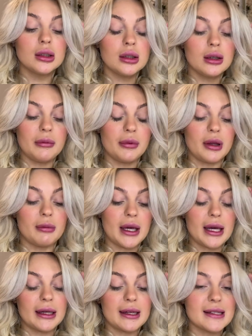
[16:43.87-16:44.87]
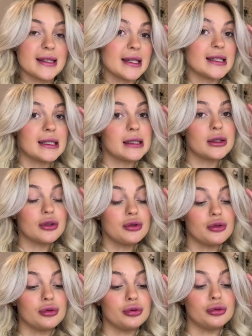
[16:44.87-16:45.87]
I'm a little bit inconsistent,
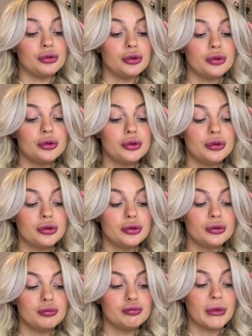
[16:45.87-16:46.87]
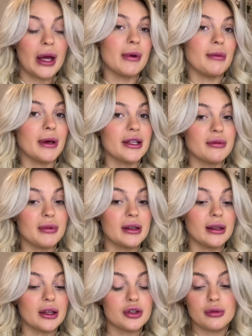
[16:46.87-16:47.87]
so that might end up being
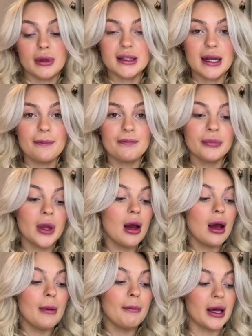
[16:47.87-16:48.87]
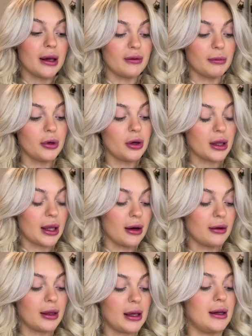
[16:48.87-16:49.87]
like 2 weeks time. But if I'm not there,
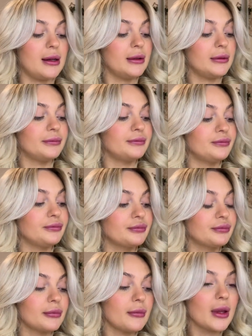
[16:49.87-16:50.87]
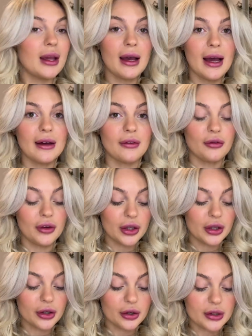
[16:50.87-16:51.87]
then have a really
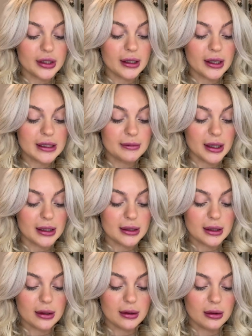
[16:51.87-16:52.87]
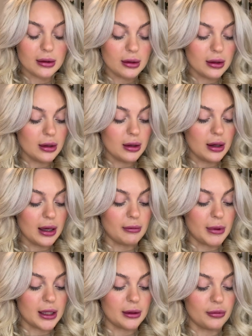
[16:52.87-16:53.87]
good Christmas and
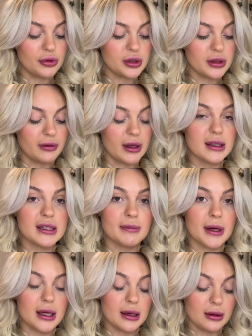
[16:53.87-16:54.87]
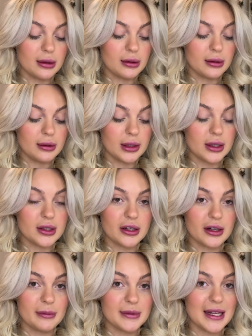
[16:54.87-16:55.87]
make the most of it despite the
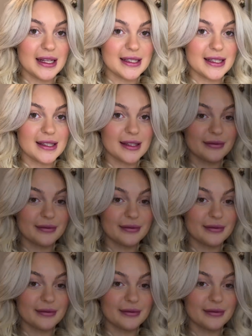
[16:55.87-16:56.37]
circumstances.